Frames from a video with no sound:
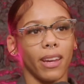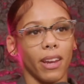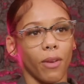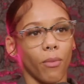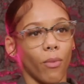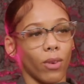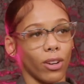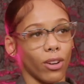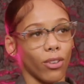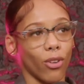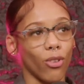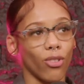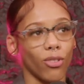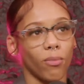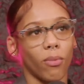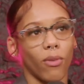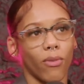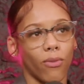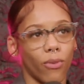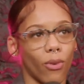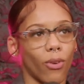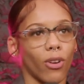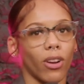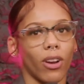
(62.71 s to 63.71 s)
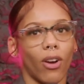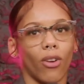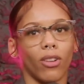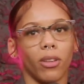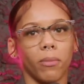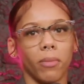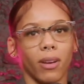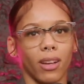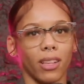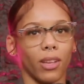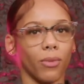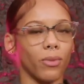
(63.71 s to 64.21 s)
in one of those before, only
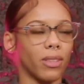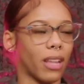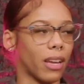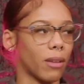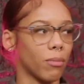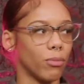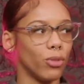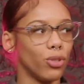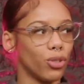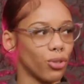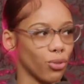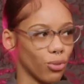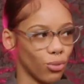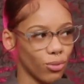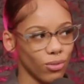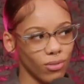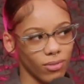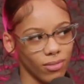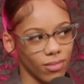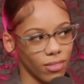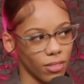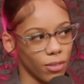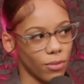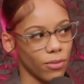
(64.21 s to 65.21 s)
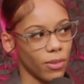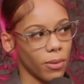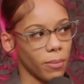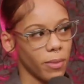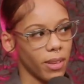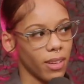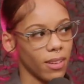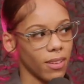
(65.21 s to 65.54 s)
because it was, like, mutual. You feel me?